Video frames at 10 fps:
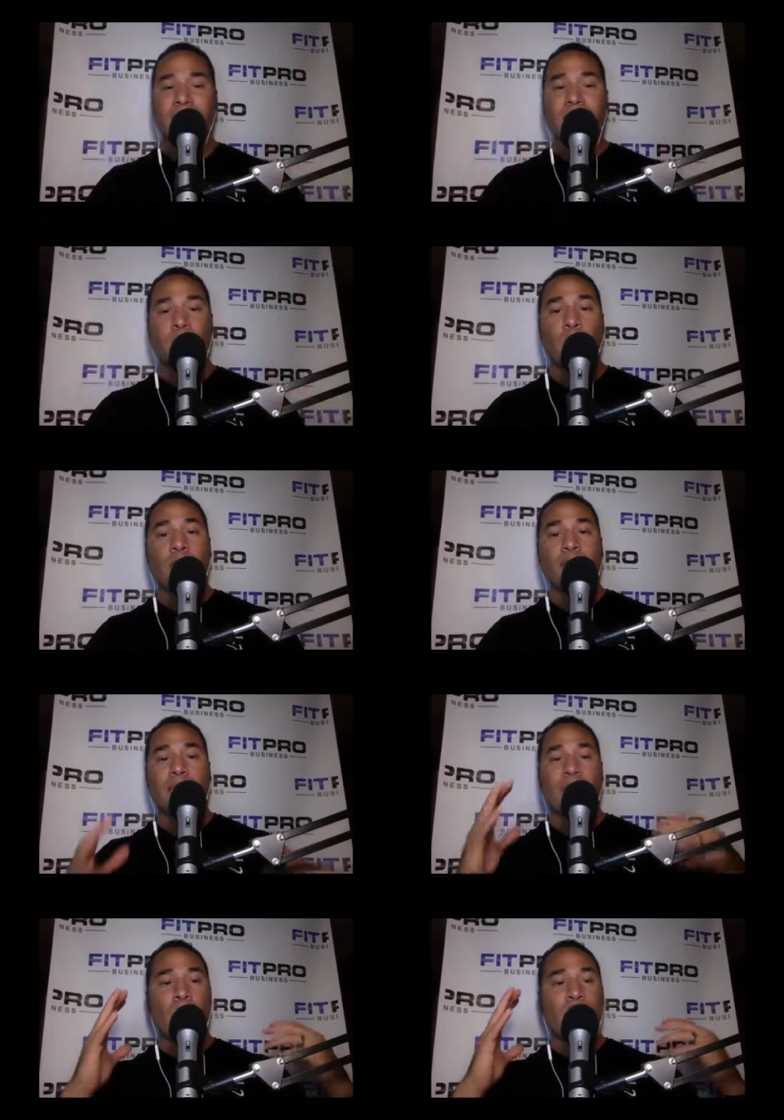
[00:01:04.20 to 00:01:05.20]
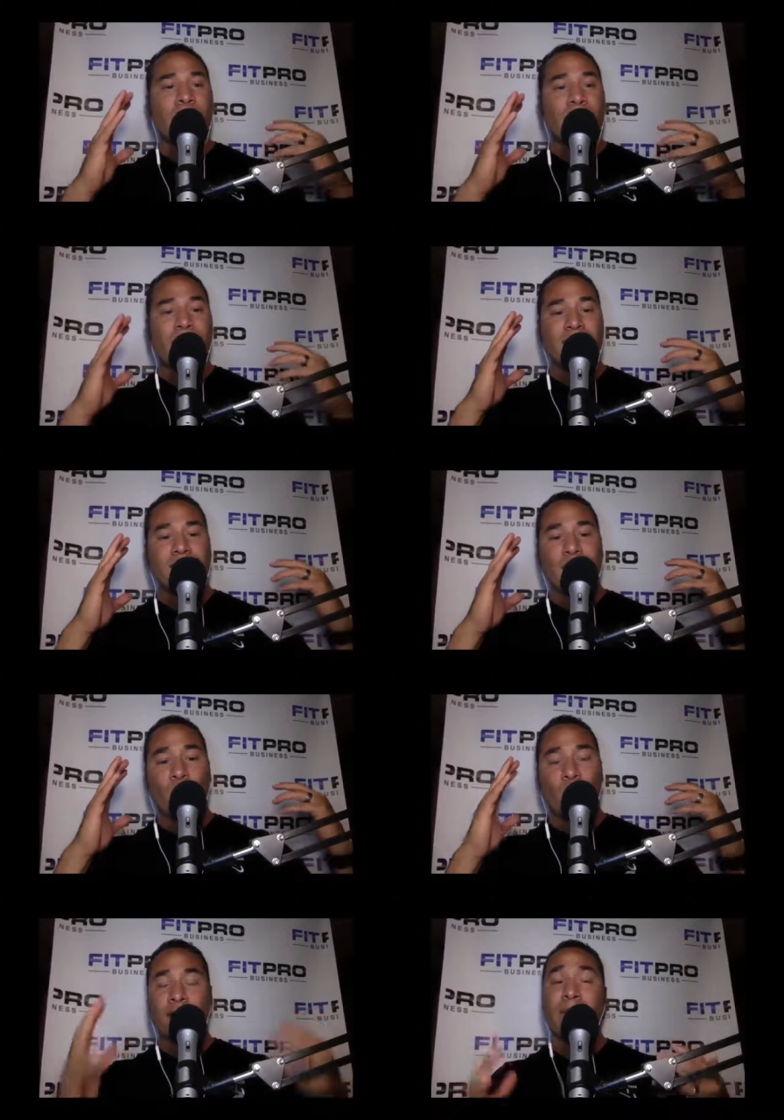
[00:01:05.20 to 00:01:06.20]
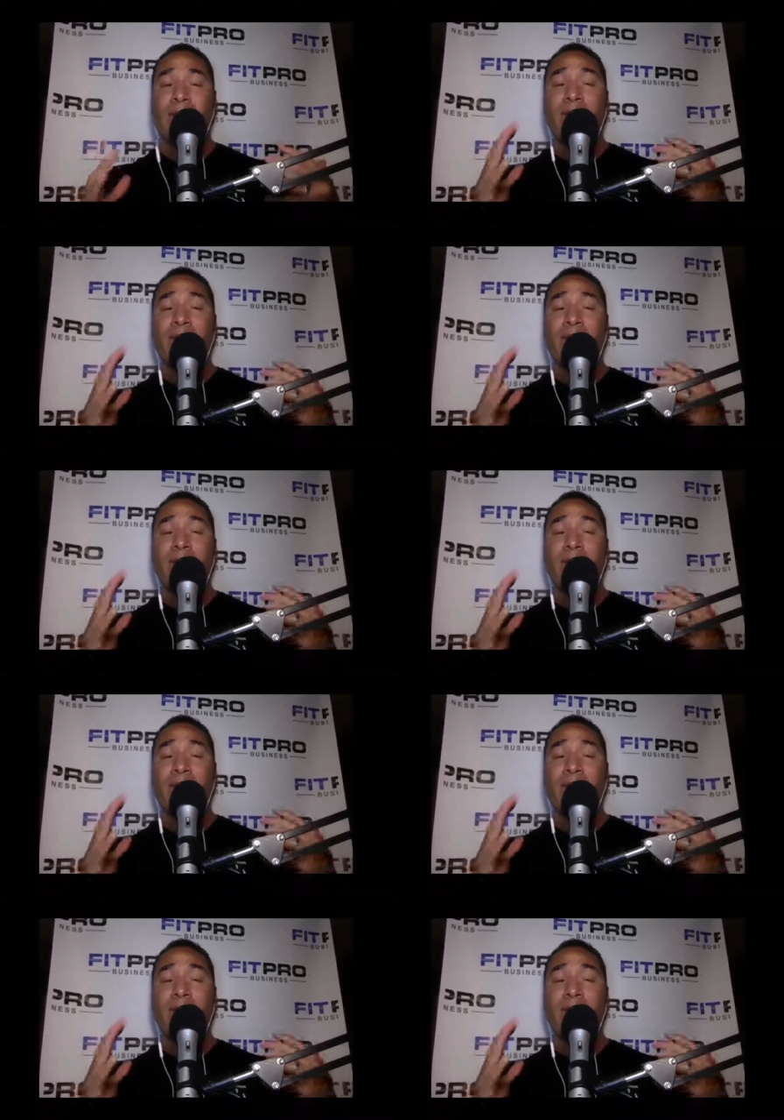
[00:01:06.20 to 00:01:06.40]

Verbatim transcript: off some quotes, and I want to give you guys one of my